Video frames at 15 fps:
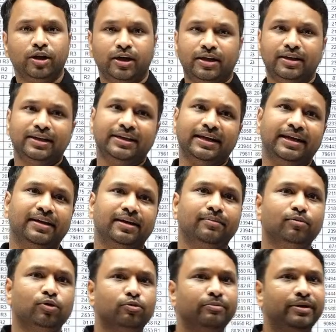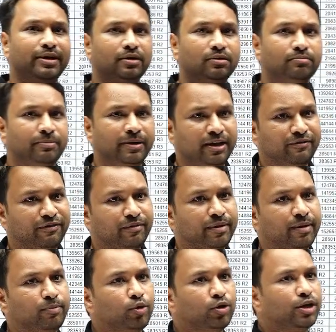in the Telegram group, beta. PDF will be
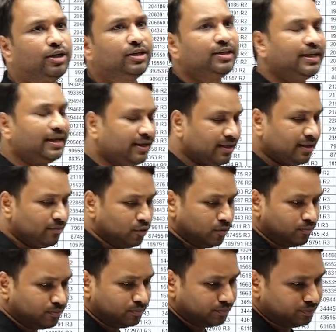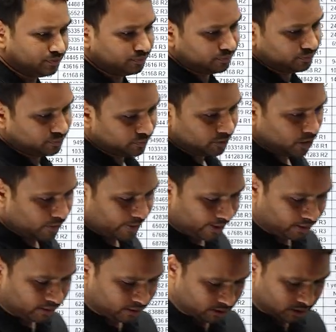uploaded in the Telegram group.
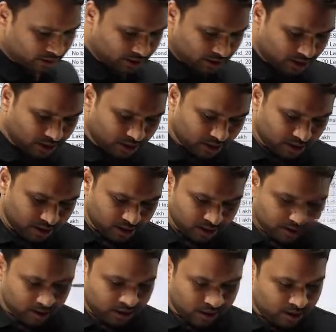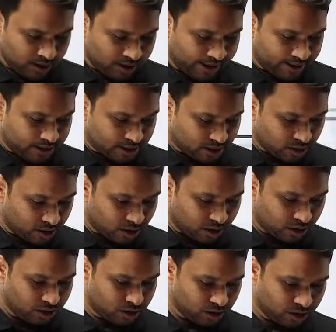Okay. Right.
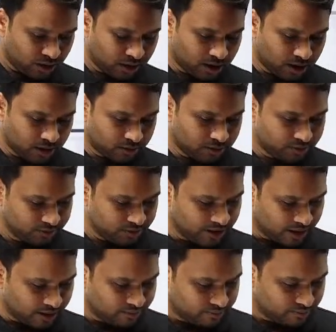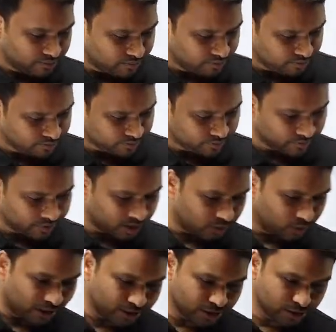So, yeah.
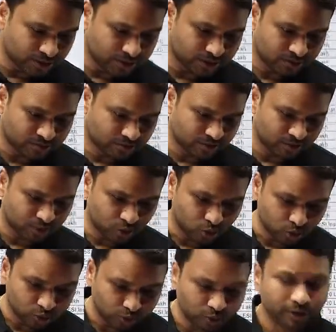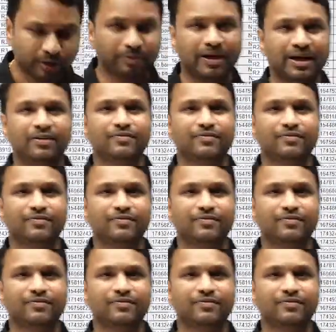Once you go through the PDF,